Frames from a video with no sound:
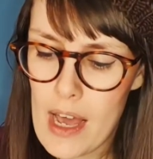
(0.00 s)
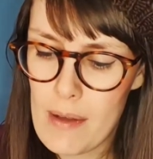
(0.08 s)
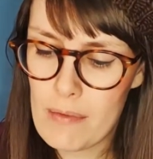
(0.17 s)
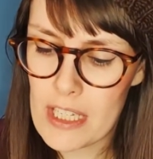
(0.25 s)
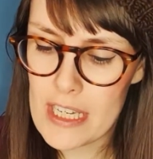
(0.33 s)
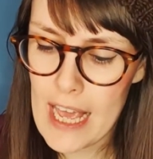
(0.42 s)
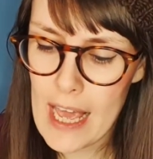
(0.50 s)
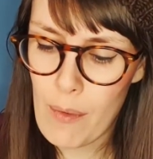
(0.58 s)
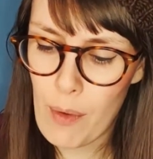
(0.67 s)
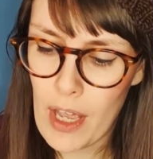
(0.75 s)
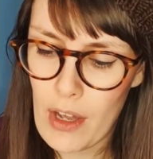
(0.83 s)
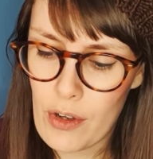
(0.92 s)
Today
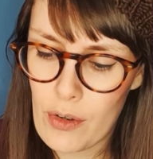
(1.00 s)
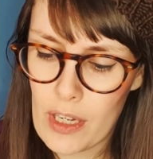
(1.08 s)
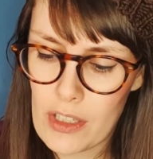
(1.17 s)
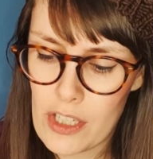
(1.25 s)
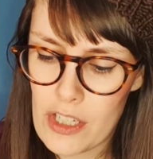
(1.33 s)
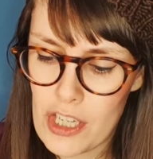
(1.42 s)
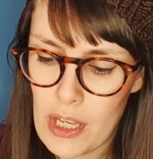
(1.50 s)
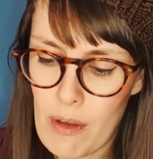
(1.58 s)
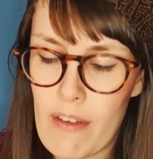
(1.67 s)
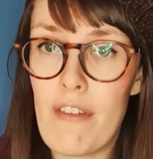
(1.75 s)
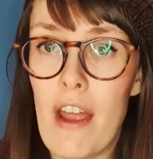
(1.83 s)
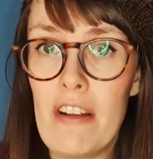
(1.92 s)
we are going to do a
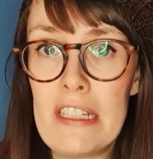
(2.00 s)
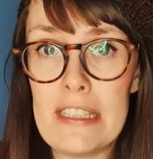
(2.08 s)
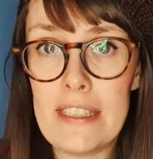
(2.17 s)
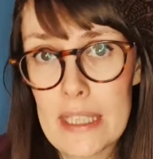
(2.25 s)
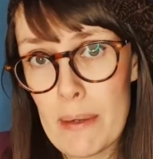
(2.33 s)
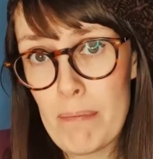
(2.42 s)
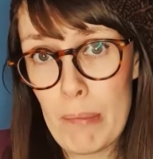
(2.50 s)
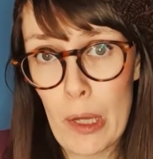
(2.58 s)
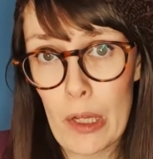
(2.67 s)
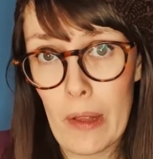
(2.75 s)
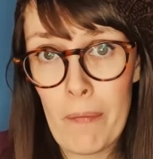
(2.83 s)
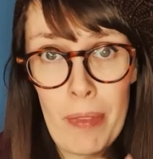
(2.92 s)
very
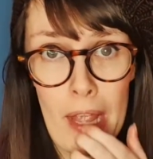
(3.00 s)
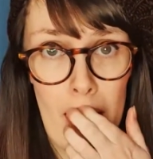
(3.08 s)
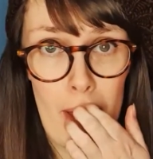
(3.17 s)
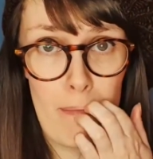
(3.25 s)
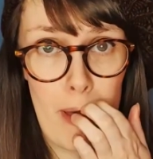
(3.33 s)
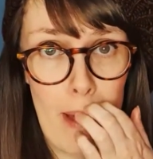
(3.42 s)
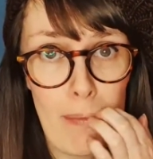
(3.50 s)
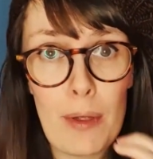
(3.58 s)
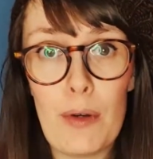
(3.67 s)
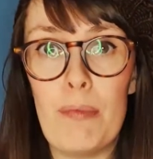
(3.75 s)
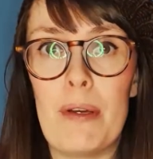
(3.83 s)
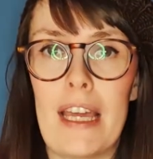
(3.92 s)
simple Pablo
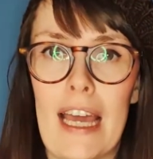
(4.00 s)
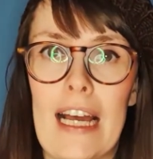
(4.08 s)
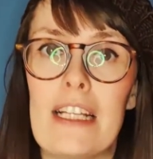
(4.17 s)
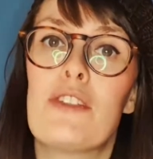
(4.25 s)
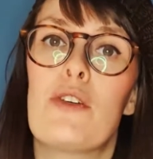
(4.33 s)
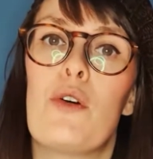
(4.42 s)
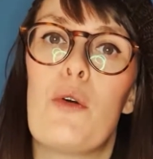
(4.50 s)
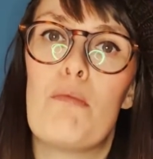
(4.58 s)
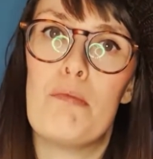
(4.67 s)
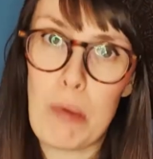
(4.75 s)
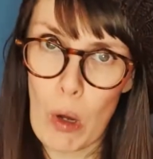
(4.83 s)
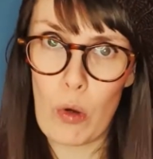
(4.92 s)
Picasso
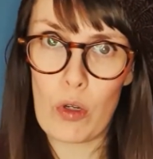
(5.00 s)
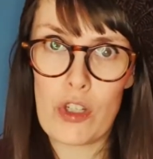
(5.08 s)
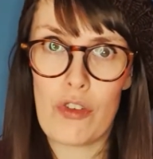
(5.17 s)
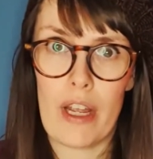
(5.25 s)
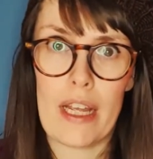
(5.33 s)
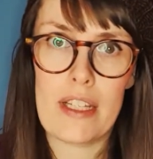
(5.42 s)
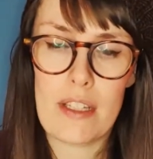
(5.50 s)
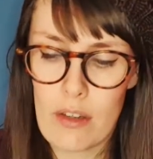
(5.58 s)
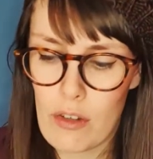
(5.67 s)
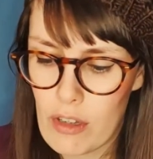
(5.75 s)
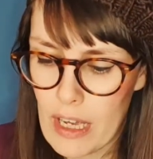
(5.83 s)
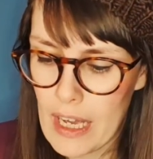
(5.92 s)
portrait.
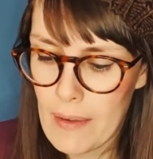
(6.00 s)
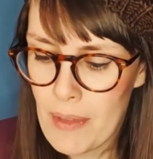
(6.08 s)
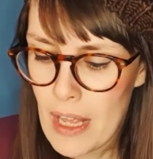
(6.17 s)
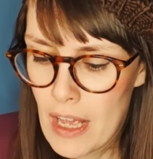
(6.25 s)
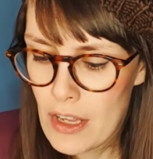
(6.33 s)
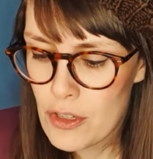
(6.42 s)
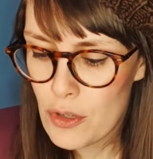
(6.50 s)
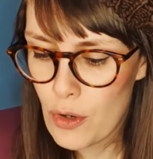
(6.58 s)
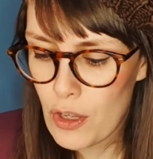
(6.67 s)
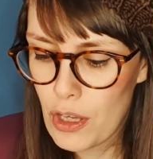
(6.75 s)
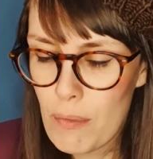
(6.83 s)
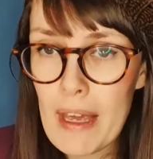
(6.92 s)
Okay, so
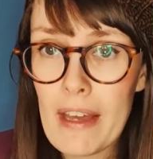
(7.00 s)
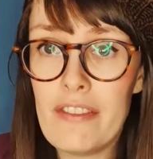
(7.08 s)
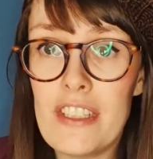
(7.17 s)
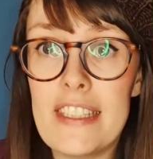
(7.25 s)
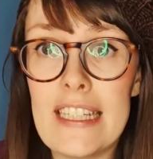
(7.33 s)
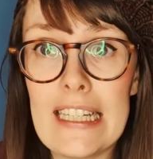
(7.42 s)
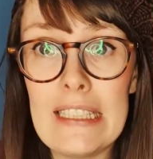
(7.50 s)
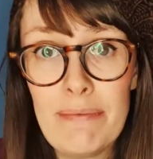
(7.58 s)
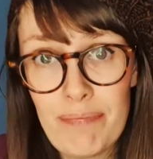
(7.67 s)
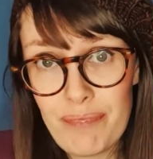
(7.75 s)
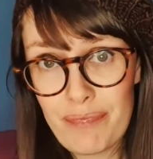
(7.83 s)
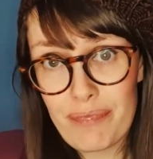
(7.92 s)
you may have seen
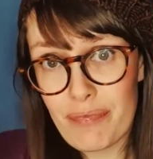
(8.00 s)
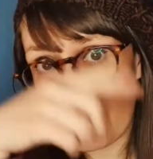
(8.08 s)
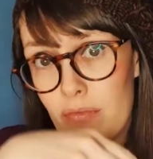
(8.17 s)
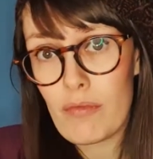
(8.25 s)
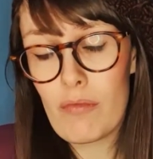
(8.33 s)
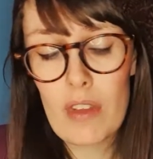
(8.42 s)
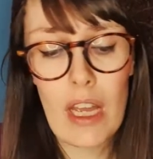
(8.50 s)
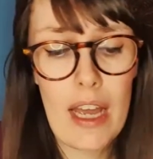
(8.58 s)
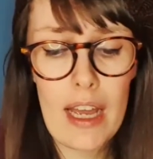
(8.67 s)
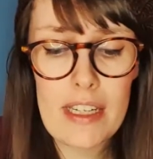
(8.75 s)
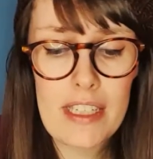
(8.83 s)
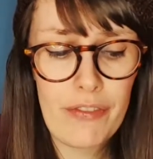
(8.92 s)

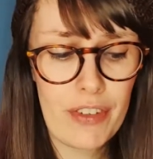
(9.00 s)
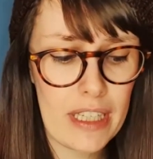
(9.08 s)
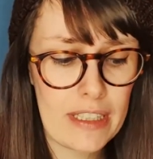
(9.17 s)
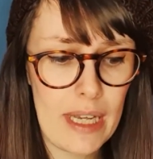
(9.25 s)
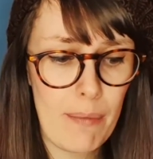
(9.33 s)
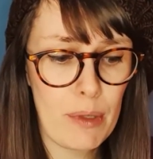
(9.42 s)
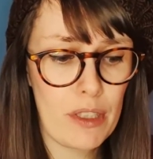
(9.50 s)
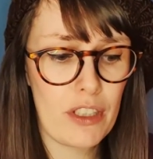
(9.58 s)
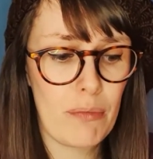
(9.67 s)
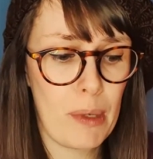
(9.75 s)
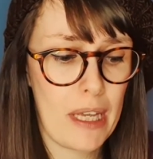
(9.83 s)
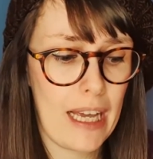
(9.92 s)
different examples of
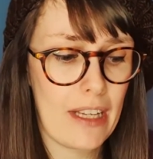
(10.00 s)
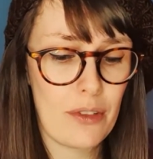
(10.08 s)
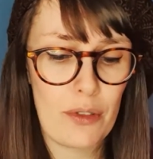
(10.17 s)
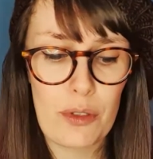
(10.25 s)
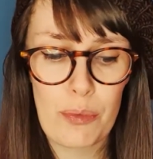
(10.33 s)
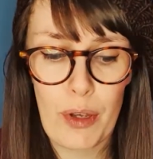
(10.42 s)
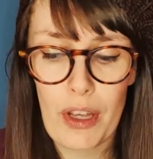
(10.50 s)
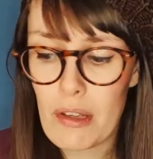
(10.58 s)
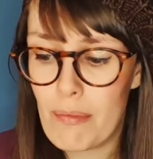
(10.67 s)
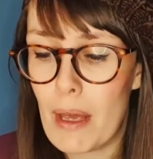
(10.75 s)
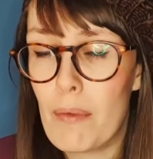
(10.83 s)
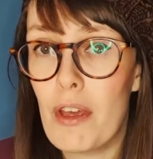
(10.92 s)
Picasso's work.
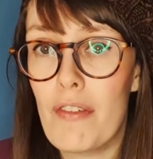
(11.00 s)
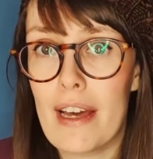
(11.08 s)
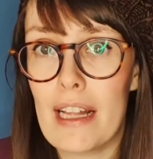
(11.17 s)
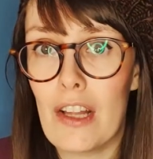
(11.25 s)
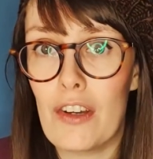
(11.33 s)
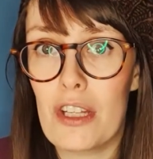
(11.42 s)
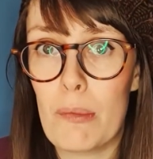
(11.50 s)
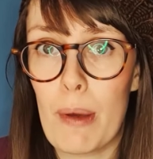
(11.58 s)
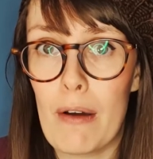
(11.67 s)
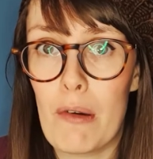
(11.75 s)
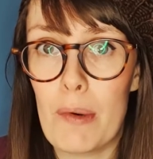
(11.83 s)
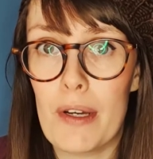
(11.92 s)
Maybe you've had a look at the
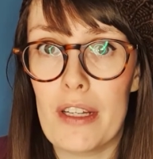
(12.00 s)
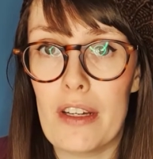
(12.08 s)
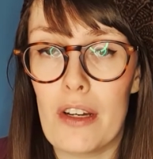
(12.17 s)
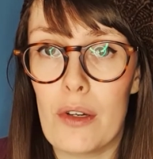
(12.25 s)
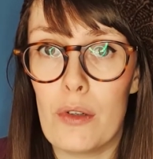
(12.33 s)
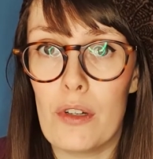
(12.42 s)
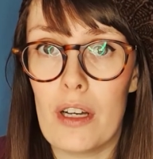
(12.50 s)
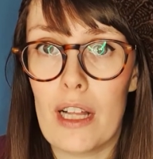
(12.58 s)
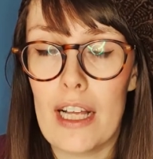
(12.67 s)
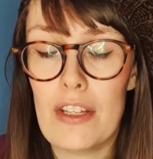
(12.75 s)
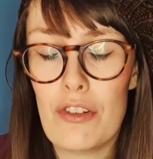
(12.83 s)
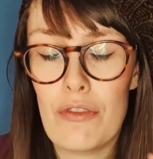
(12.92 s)
PowerPoint in our Google
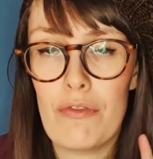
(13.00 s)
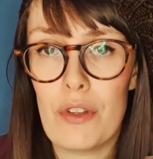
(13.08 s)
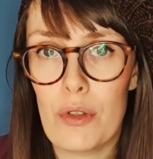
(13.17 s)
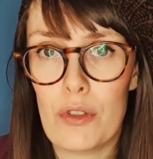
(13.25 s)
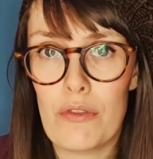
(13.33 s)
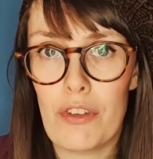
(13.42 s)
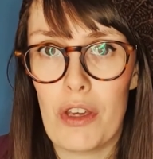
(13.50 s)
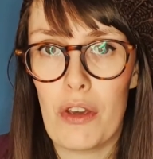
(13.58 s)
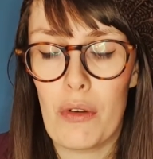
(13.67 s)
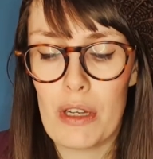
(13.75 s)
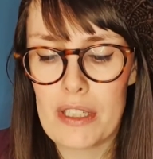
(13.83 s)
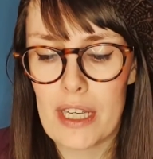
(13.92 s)
Classroom for those of you who
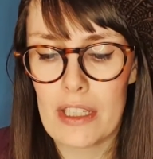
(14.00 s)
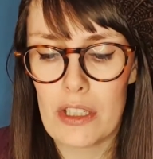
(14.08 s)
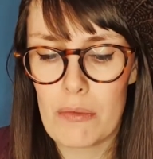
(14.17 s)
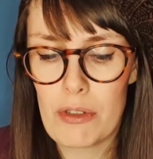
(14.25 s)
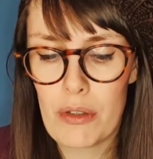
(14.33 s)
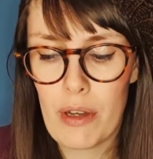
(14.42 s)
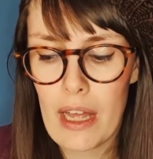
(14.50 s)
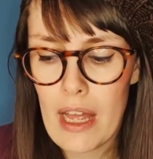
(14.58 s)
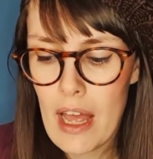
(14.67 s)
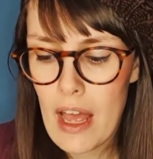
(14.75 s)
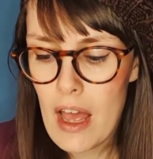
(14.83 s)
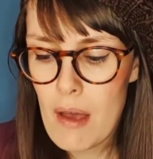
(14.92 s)
are signed up to it.
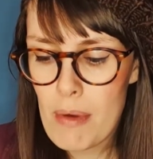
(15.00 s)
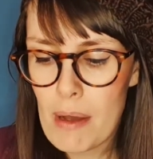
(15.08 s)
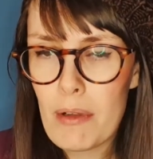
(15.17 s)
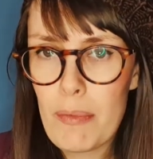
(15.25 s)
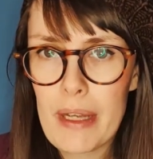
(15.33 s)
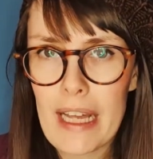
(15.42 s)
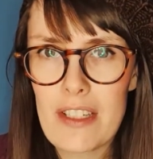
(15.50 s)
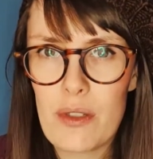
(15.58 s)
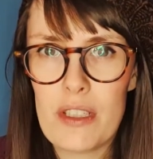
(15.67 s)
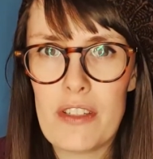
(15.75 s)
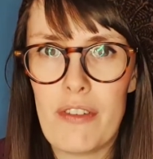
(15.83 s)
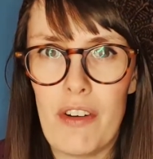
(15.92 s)
Pablo Picasso
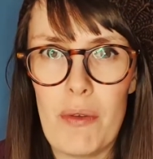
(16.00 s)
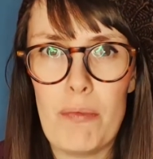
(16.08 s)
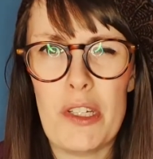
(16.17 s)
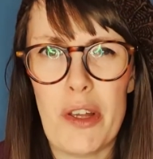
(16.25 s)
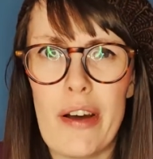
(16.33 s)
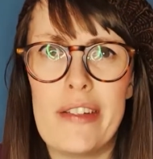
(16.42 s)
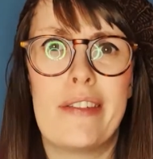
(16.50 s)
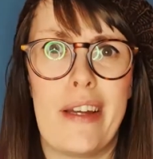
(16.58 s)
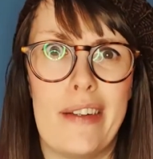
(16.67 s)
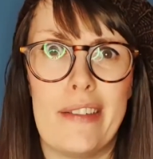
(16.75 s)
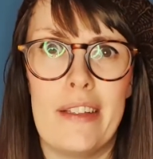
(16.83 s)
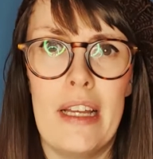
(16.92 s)
has a very bizarre
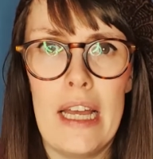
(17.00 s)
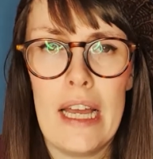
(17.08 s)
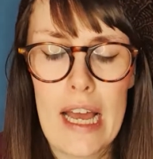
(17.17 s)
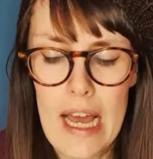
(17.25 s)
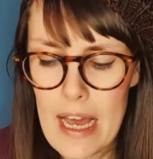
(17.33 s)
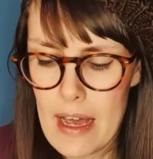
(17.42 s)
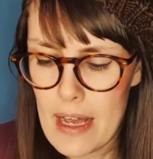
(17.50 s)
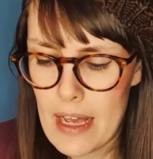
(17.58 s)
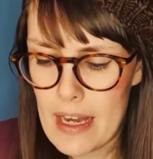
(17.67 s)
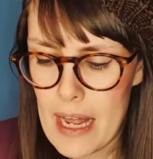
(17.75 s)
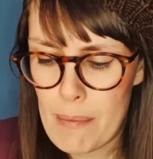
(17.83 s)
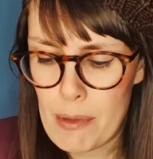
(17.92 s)
style,
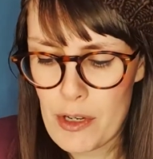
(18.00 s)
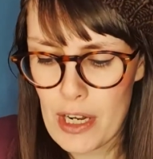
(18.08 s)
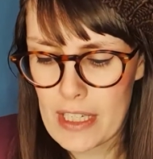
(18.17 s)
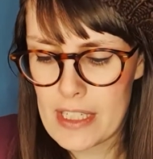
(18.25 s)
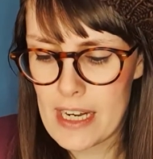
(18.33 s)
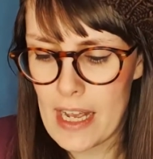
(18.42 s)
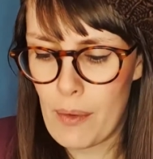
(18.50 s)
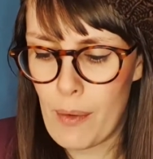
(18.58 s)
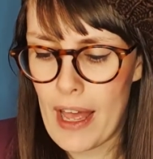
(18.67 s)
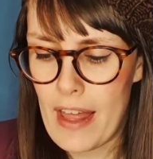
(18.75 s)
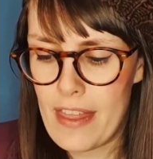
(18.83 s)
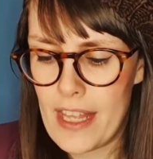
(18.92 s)
an abstract style
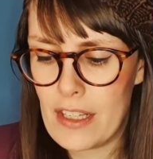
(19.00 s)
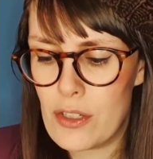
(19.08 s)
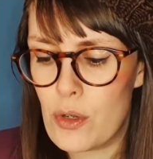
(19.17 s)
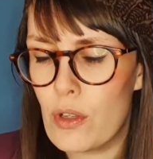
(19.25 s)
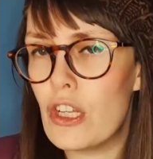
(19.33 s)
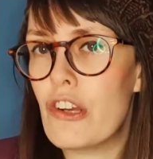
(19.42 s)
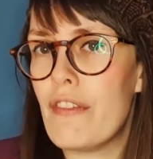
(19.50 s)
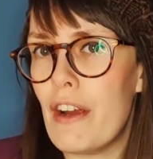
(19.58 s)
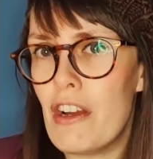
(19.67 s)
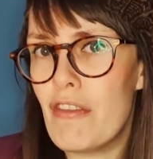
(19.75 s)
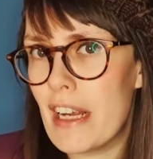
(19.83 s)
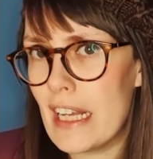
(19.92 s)
where things don't look
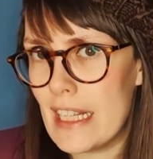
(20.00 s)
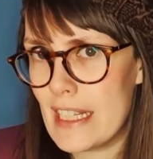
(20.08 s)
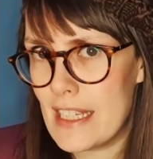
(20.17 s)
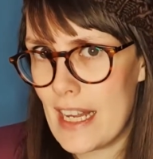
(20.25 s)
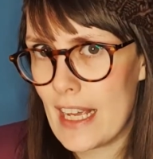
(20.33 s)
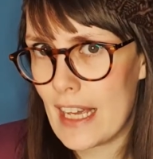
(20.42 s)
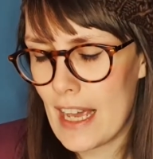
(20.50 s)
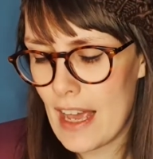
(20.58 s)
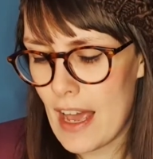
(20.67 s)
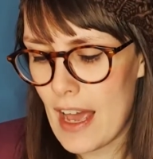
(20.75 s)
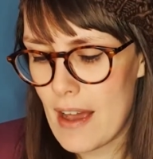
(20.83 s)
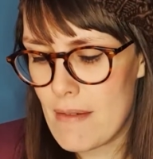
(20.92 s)
very realistic,
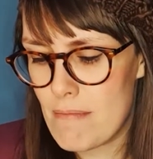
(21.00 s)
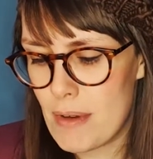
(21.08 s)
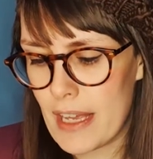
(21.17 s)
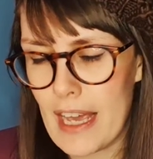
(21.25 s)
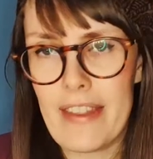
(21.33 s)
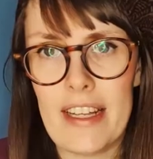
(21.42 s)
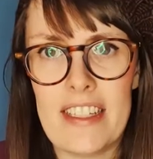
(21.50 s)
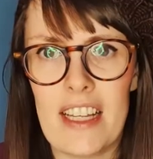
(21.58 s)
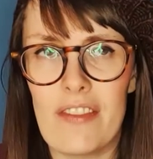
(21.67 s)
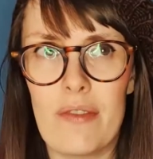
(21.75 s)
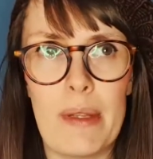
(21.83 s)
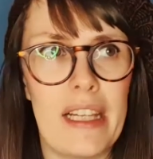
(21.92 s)
but yet they sell
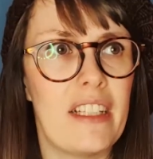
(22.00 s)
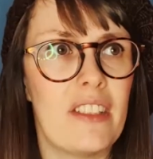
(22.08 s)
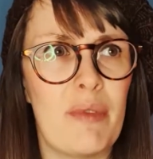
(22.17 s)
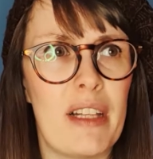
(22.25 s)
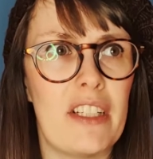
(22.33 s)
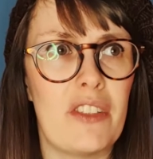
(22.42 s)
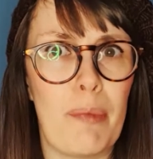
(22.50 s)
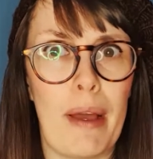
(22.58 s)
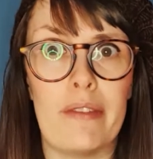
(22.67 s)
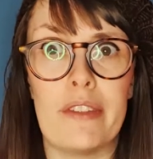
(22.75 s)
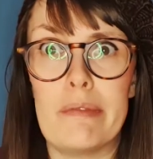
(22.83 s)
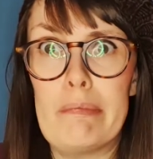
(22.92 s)
for millions and millions of pounds.